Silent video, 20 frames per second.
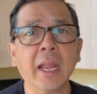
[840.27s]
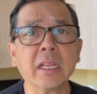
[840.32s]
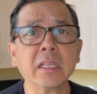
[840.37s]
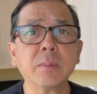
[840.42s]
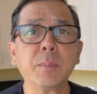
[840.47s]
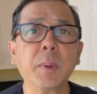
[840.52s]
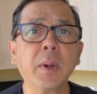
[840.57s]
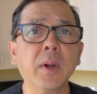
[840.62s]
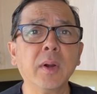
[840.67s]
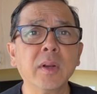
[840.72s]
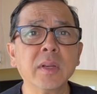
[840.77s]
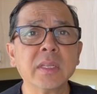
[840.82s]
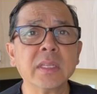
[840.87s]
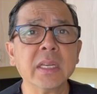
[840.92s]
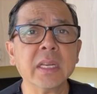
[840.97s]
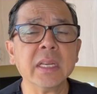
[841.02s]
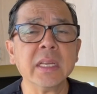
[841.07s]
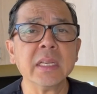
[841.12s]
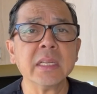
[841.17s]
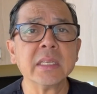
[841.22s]

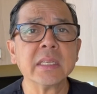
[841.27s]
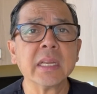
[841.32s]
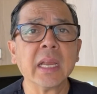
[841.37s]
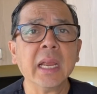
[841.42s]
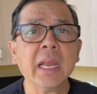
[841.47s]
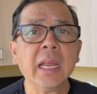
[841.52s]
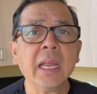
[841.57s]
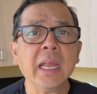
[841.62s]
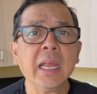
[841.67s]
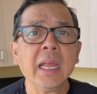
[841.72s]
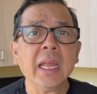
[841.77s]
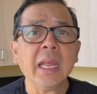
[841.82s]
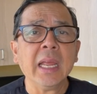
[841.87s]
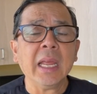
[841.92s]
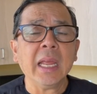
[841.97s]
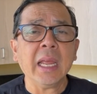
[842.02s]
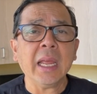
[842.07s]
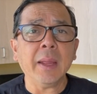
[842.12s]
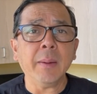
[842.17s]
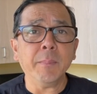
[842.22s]
experiences
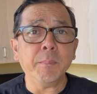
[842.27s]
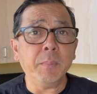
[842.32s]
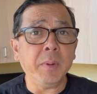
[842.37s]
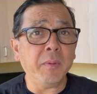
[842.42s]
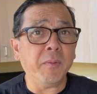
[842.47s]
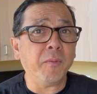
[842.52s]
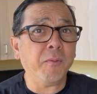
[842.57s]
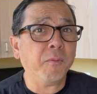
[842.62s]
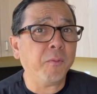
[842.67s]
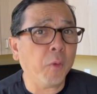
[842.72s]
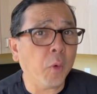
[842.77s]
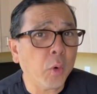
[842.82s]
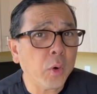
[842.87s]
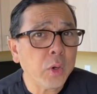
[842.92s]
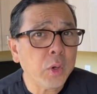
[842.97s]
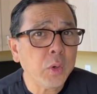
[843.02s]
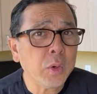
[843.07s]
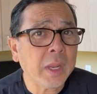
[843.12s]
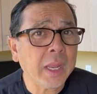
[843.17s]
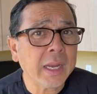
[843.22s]
before
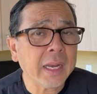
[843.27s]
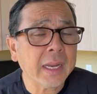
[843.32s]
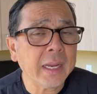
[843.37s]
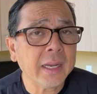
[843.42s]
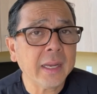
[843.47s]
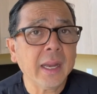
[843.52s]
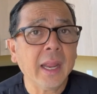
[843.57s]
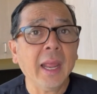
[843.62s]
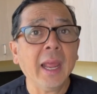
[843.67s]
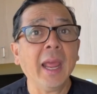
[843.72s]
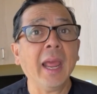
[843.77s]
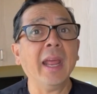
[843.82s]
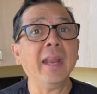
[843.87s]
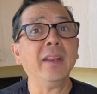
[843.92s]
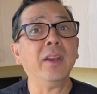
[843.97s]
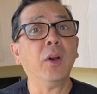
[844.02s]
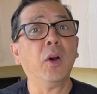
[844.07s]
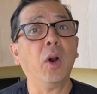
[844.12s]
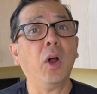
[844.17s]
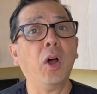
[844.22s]
you get in, and
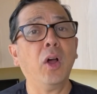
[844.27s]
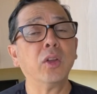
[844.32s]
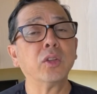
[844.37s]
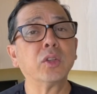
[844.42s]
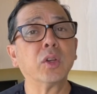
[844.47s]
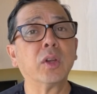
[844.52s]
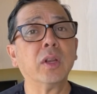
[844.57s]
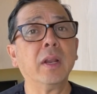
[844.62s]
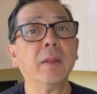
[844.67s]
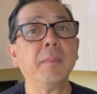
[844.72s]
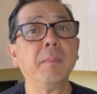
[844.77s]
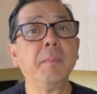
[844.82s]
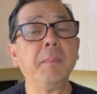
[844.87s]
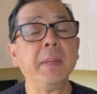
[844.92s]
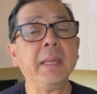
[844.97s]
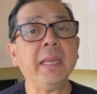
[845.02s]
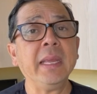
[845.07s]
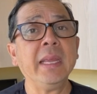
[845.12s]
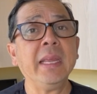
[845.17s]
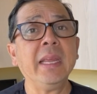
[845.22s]
they're also going to
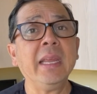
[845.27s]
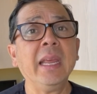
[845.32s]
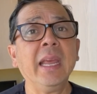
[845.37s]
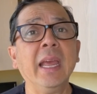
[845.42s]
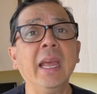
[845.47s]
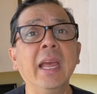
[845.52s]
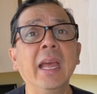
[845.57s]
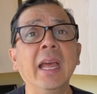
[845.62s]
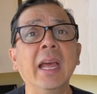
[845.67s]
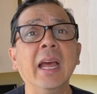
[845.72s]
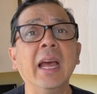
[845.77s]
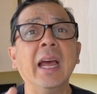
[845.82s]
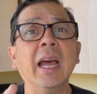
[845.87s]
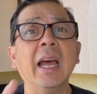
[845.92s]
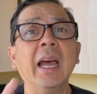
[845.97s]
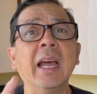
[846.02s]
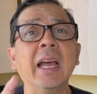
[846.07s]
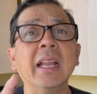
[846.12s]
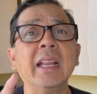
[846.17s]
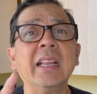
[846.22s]
be
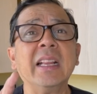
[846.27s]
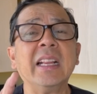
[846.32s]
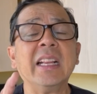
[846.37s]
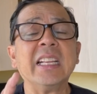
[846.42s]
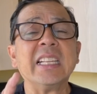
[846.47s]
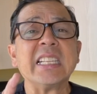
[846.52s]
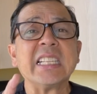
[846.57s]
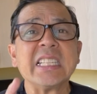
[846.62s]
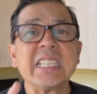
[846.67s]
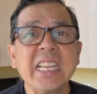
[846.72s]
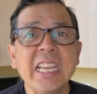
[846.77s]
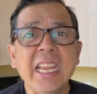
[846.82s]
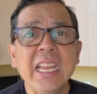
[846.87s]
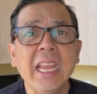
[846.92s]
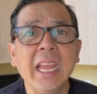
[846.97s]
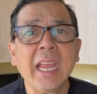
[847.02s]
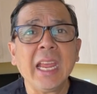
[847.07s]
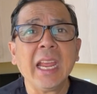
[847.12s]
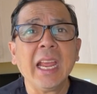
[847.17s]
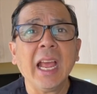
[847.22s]

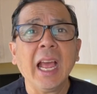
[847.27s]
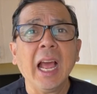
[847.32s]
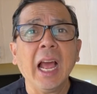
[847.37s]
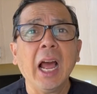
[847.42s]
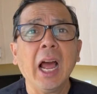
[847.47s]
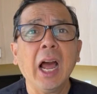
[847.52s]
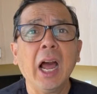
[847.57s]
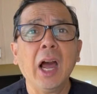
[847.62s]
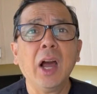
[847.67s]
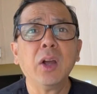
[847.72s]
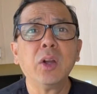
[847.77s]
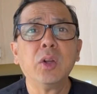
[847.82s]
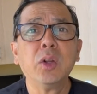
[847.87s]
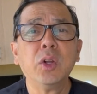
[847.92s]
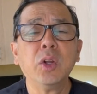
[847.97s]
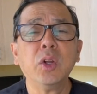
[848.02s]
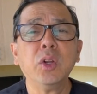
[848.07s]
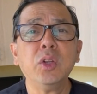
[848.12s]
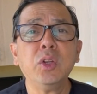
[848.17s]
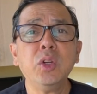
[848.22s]
seeing how
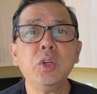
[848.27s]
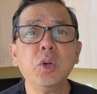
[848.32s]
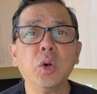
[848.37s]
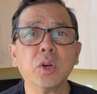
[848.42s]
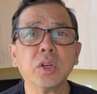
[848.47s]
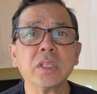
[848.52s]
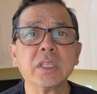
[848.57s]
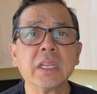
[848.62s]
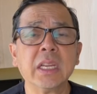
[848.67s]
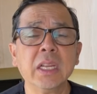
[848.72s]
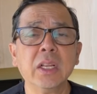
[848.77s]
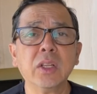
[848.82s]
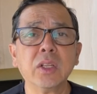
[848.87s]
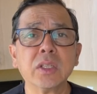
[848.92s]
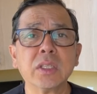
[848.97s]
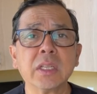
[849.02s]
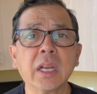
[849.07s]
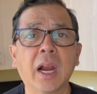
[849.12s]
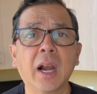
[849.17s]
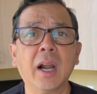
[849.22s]
good your
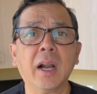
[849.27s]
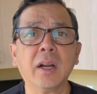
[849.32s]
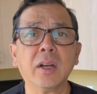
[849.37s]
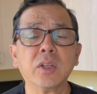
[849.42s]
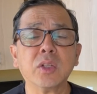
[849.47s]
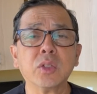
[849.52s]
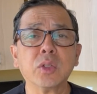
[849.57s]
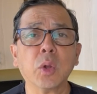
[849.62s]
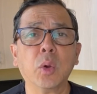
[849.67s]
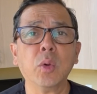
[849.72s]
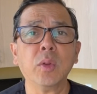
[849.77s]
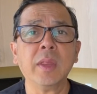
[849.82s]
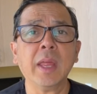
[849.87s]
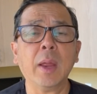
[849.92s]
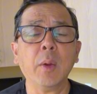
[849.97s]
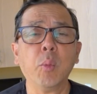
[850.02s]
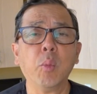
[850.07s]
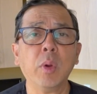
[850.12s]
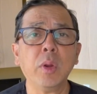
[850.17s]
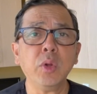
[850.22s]
skills are so
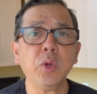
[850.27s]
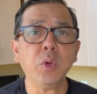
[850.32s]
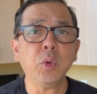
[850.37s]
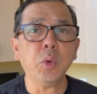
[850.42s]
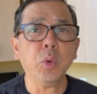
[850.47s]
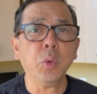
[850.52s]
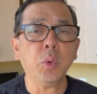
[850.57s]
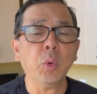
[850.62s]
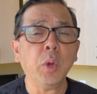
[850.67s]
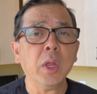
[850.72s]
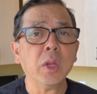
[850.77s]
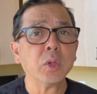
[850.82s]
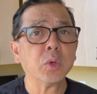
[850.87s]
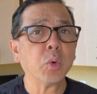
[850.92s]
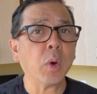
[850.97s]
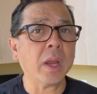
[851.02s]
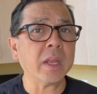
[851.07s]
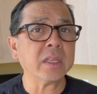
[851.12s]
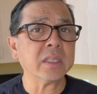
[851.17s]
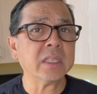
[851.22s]
that when you
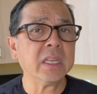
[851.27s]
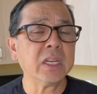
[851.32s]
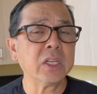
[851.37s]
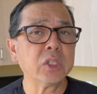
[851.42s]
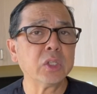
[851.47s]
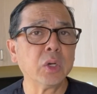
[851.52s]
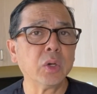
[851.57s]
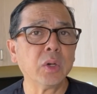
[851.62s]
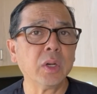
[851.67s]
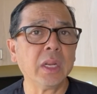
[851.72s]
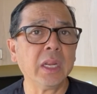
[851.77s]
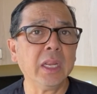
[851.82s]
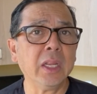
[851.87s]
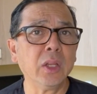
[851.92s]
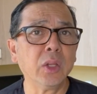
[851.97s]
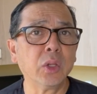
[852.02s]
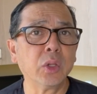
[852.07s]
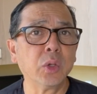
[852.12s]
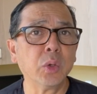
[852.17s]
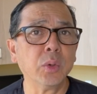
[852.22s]
transition
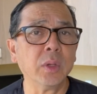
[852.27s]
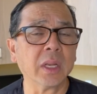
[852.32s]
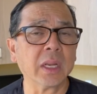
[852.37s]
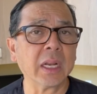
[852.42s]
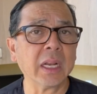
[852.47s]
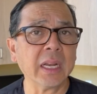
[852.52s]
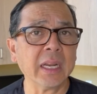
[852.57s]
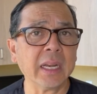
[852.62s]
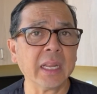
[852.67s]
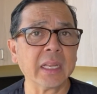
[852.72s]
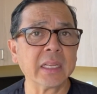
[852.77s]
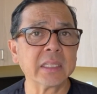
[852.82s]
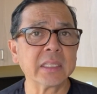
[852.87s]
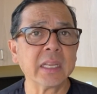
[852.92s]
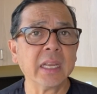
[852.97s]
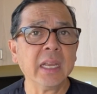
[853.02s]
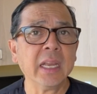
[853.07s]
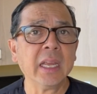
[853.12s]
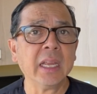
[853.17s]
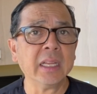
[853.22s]
into the clinics
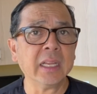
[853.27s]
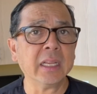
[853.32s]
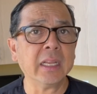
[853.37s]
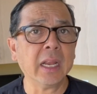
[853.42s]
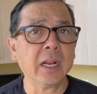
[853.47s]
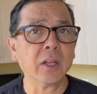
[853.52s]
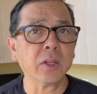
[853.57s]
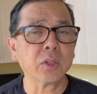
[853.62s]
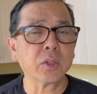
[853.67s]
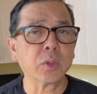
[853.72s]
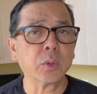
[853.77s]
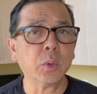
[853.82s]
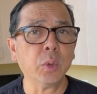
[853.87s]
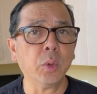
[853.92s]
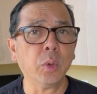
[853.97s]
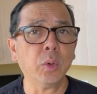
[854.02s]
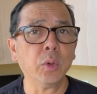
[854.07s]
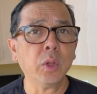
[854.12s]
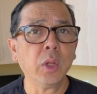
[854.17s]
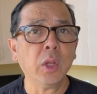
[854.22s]
in the dental
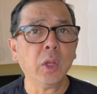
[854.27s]
school,